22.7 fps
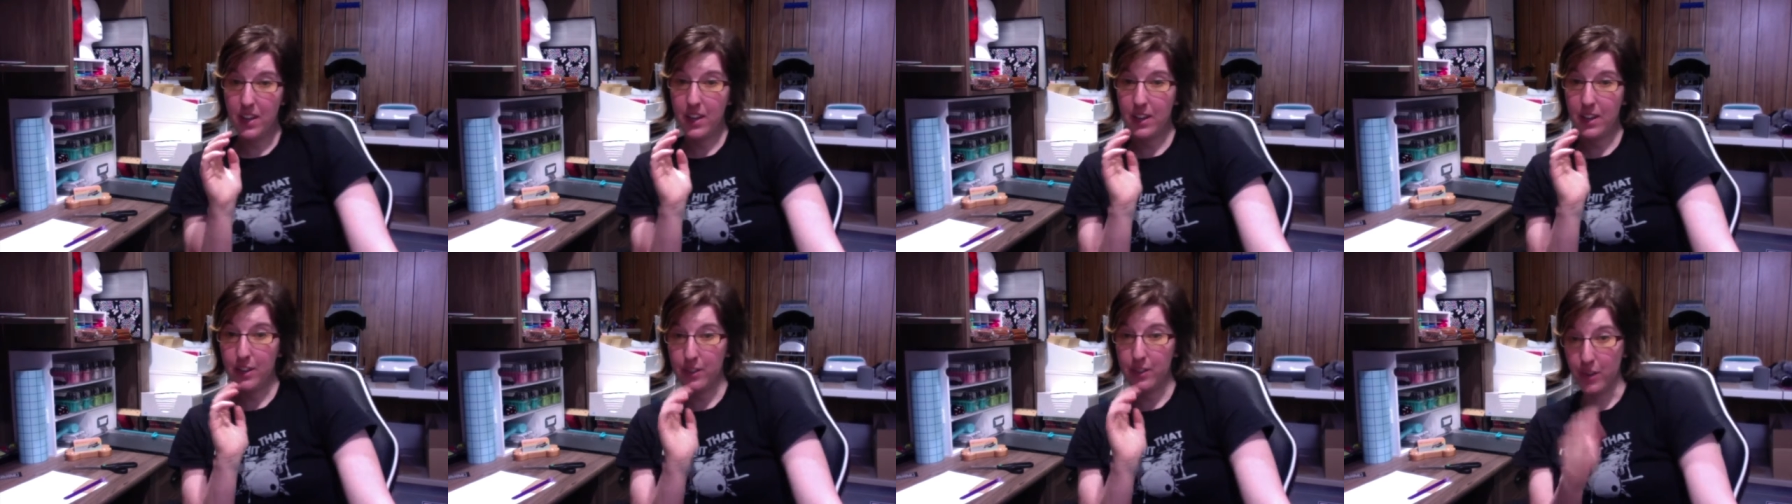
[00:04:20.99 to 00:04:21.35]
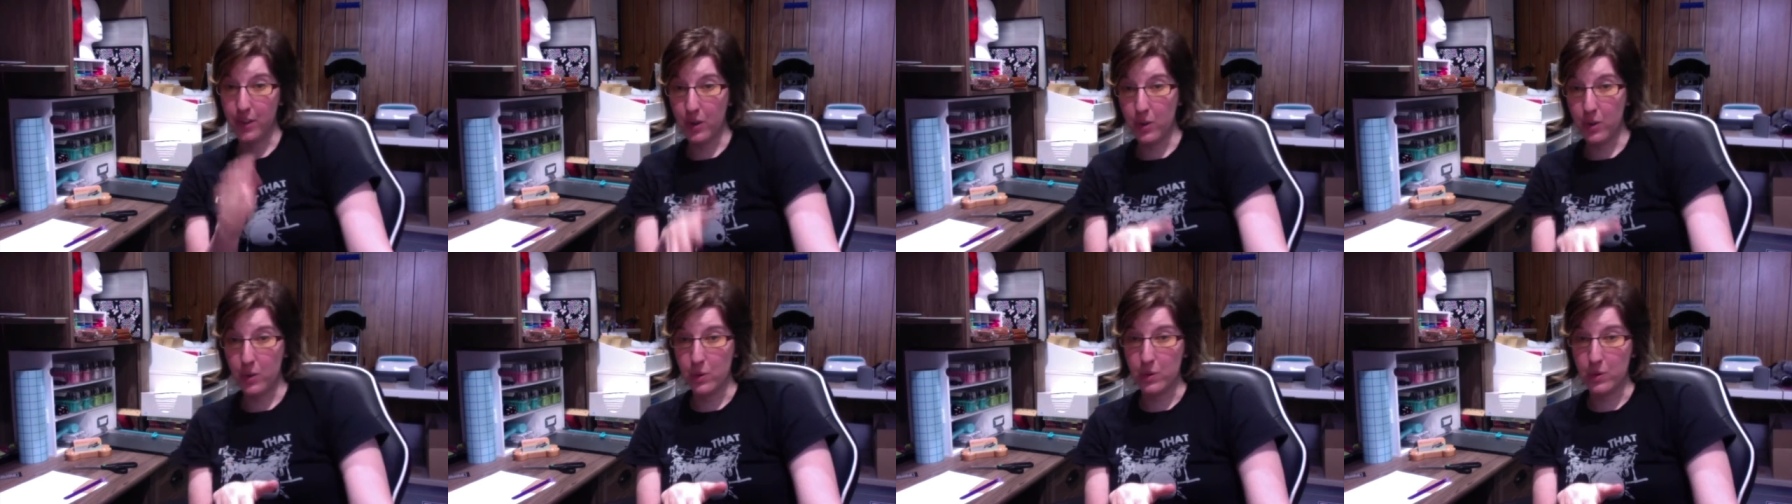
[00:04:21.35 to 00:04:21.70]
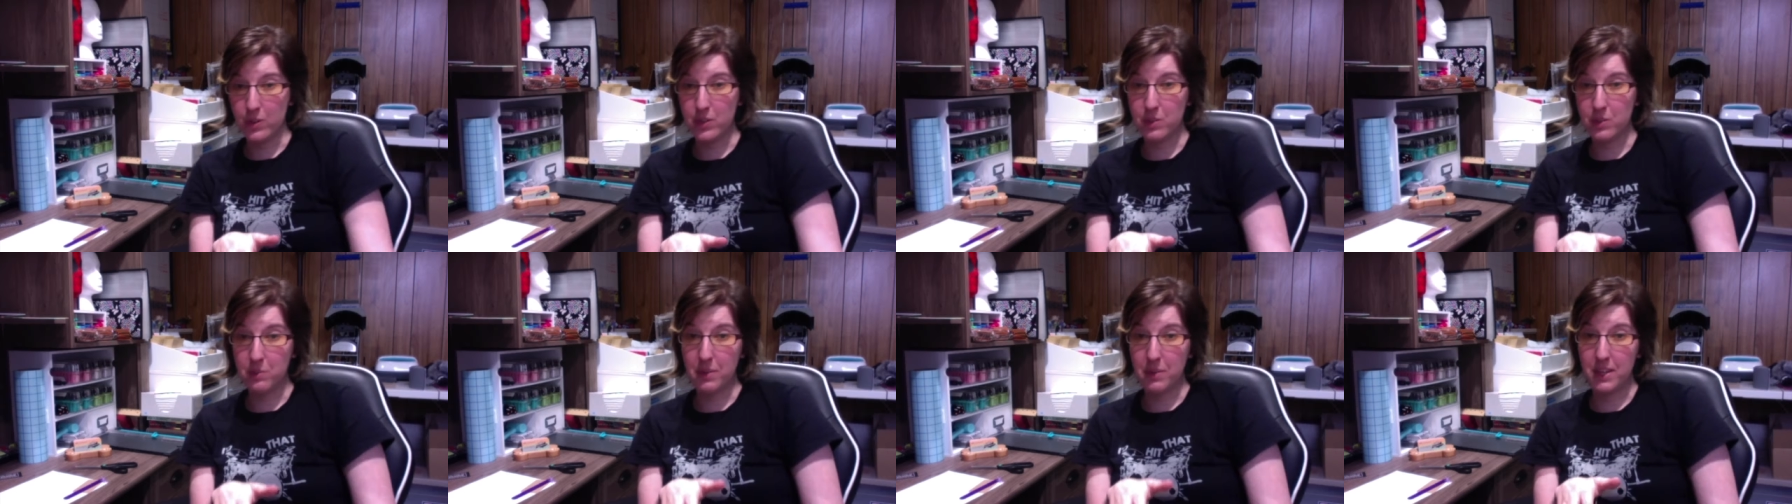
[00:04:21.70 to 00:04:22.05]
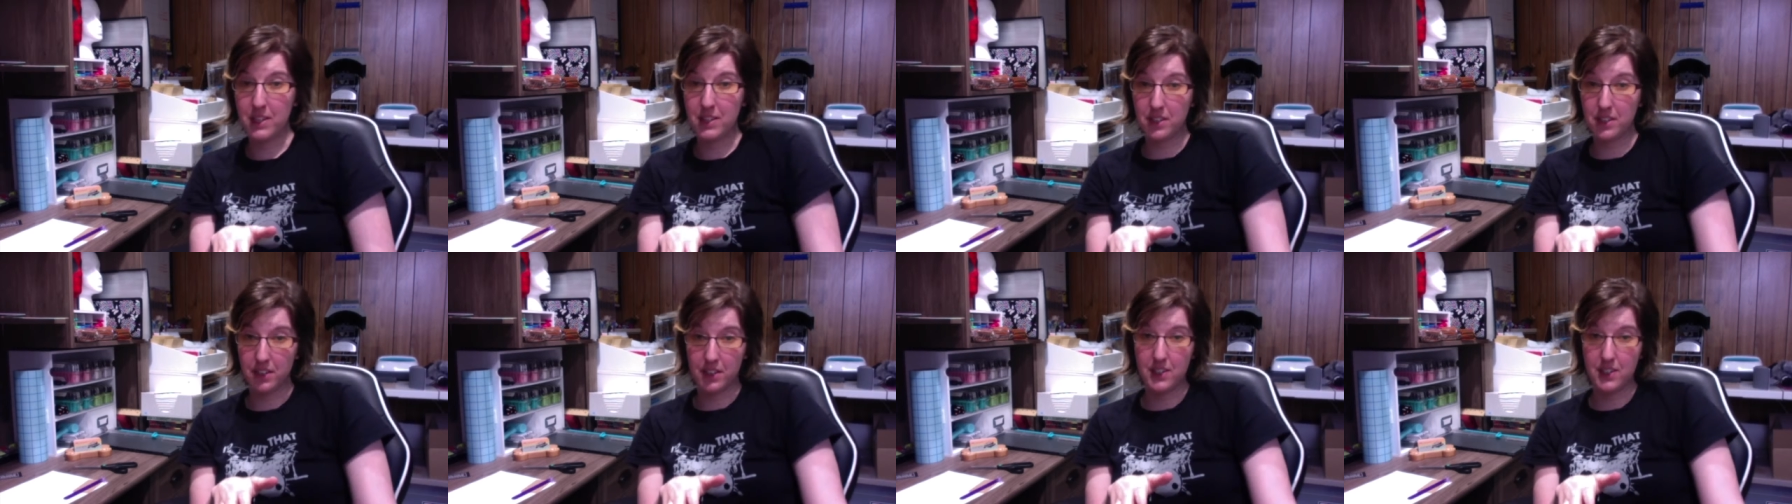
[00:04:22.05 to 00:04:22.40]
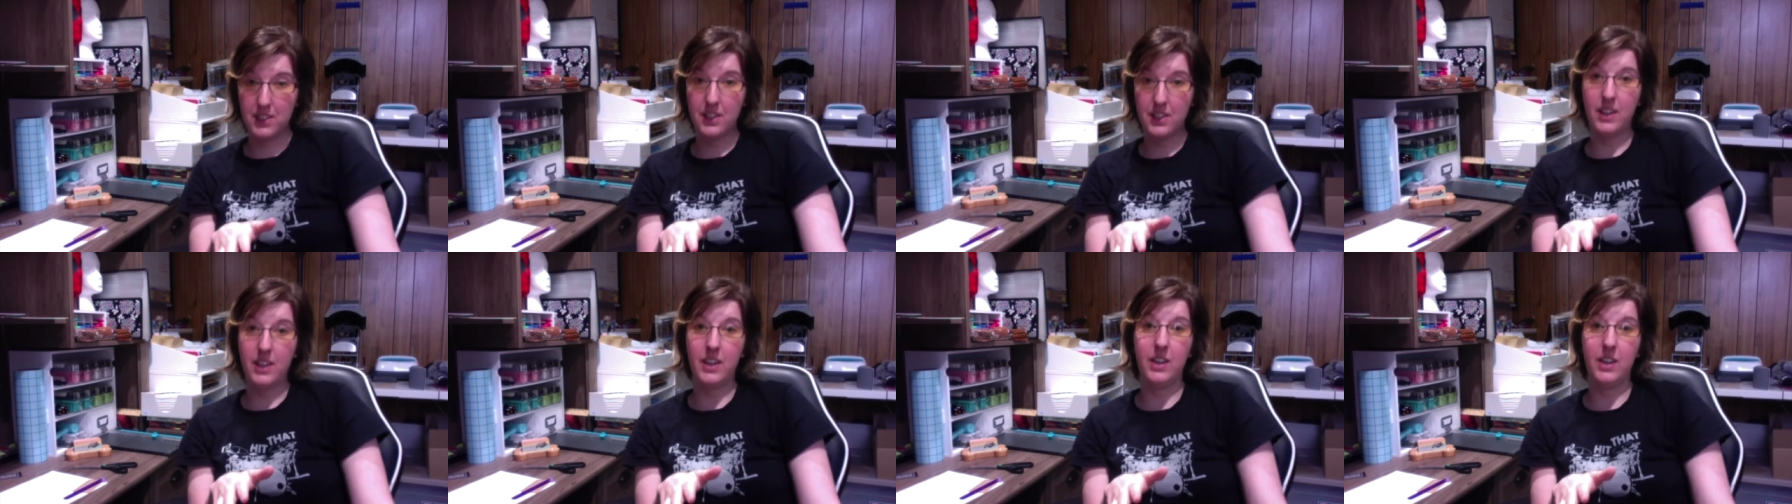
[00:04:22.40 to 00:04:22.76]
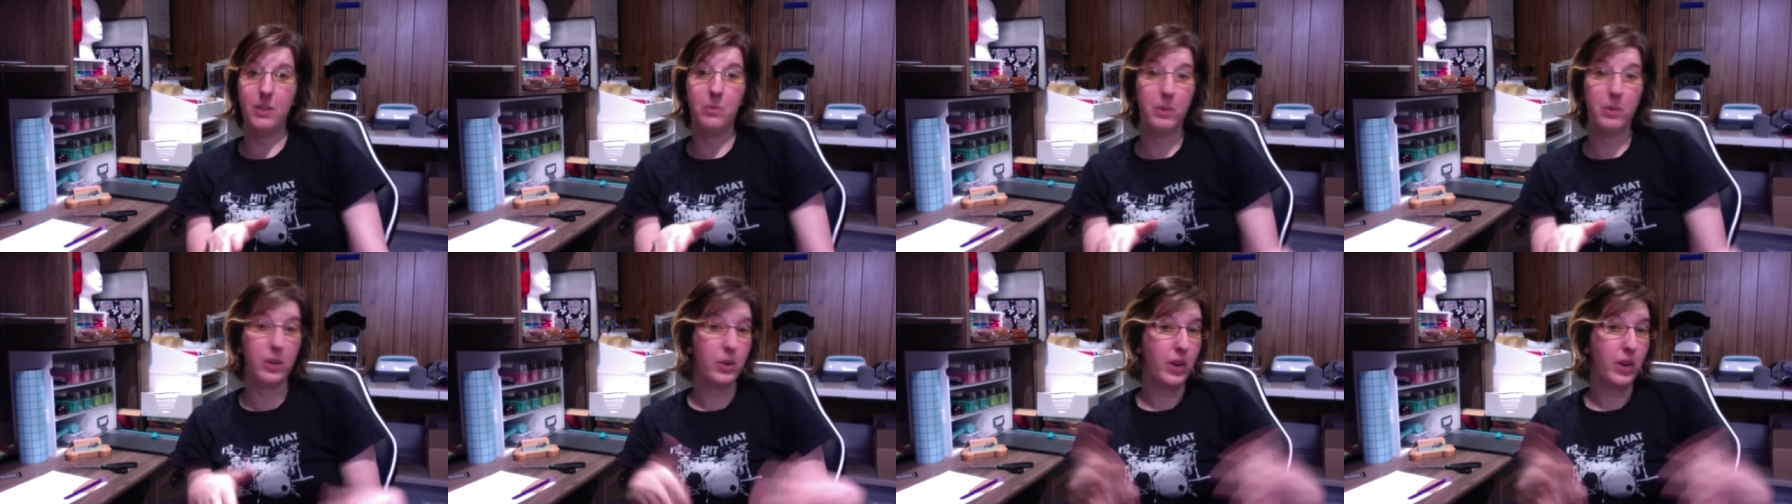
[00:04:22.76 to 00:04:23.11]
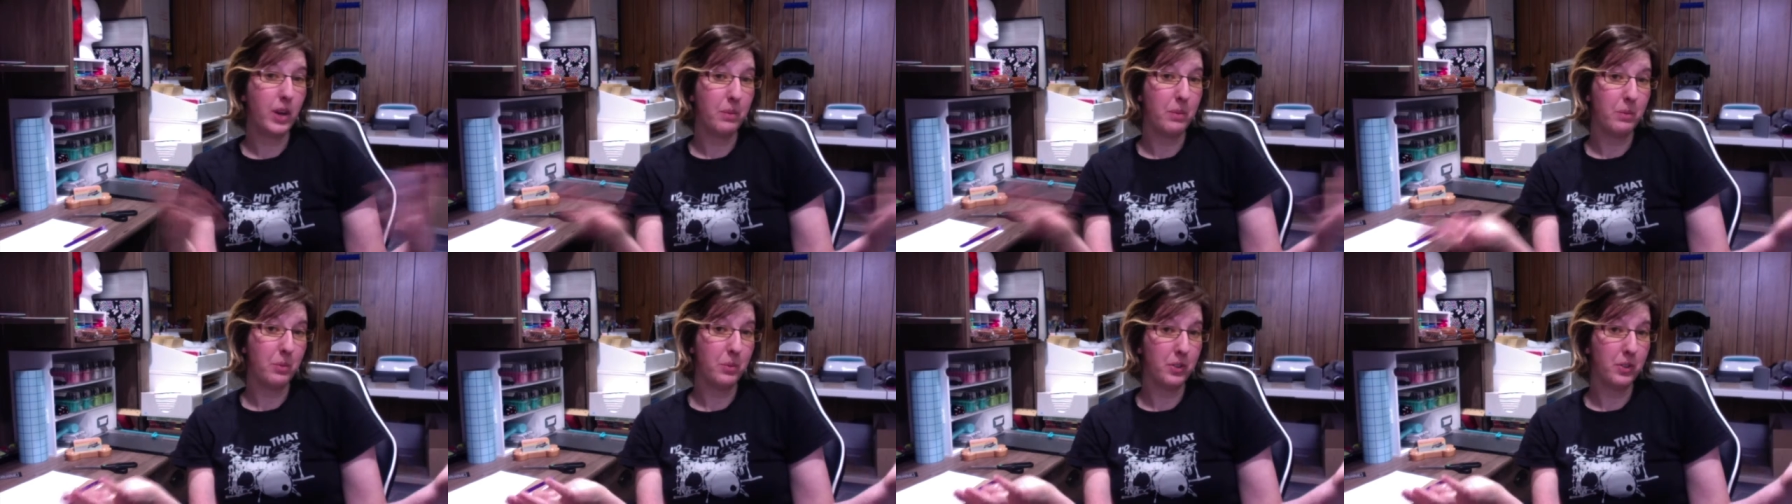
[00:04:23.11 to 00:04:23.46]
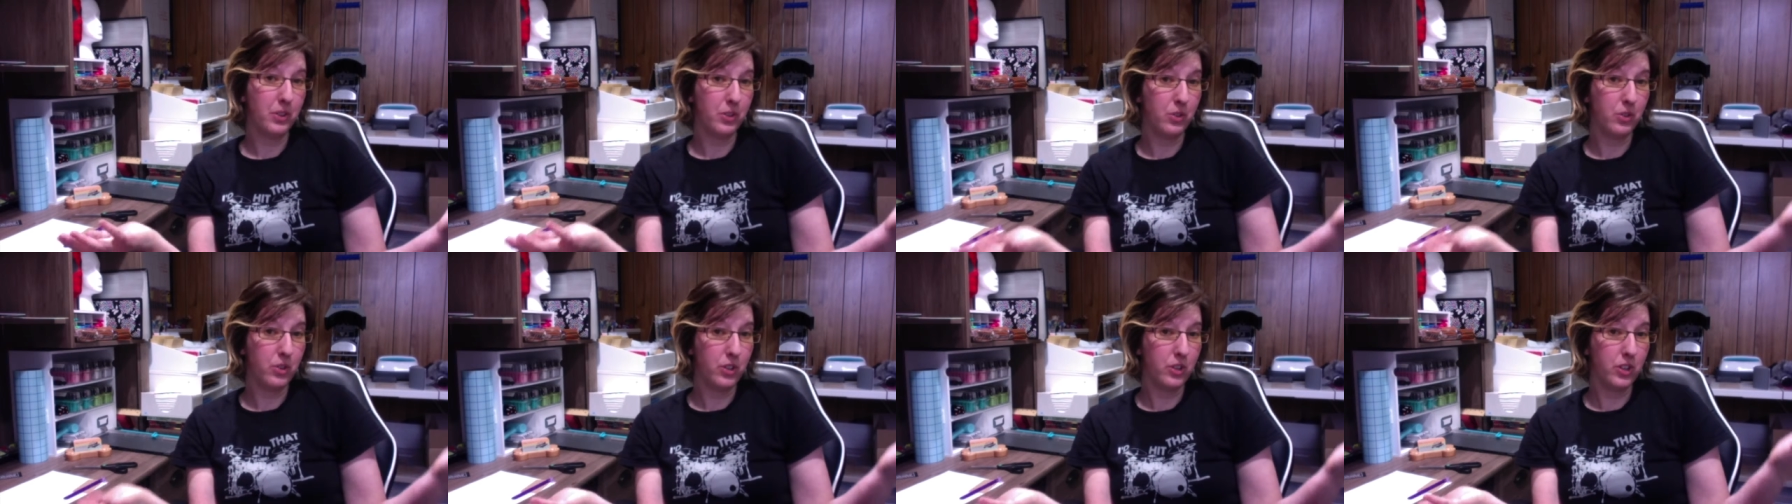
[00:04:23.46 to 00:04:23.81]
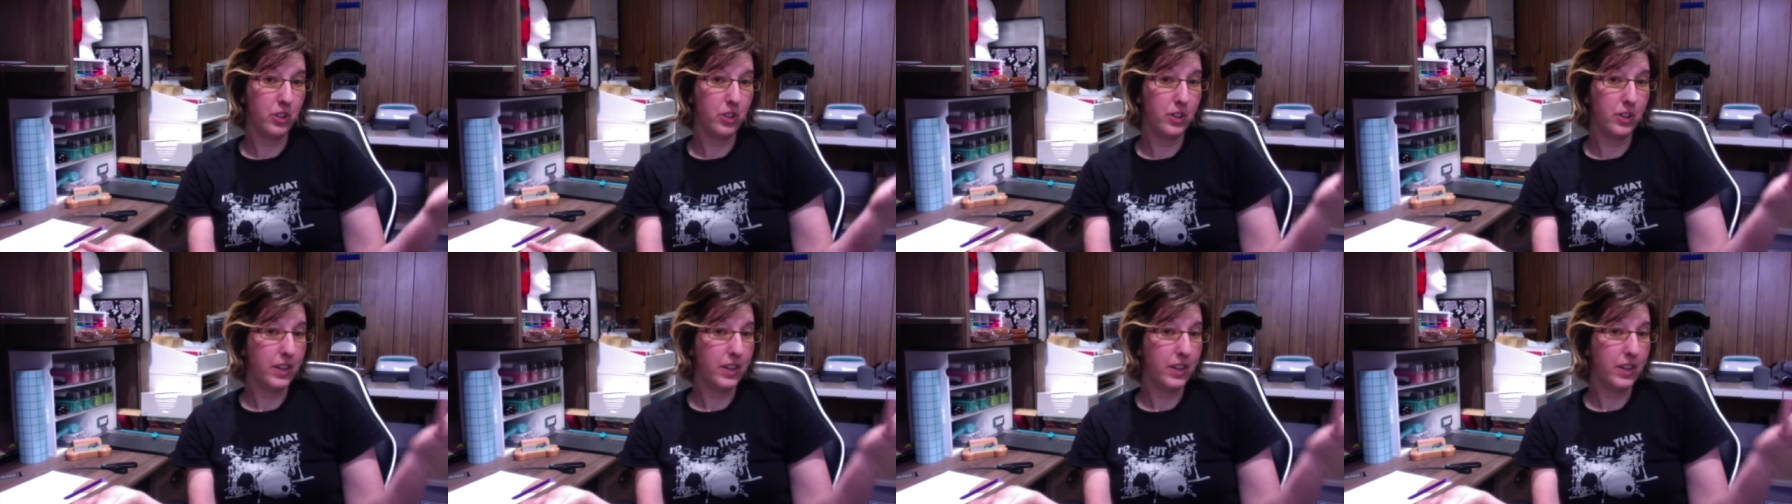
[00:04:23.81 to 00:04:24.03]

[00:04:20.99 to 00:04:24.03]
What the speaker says: Those basically say, were you happy with your order?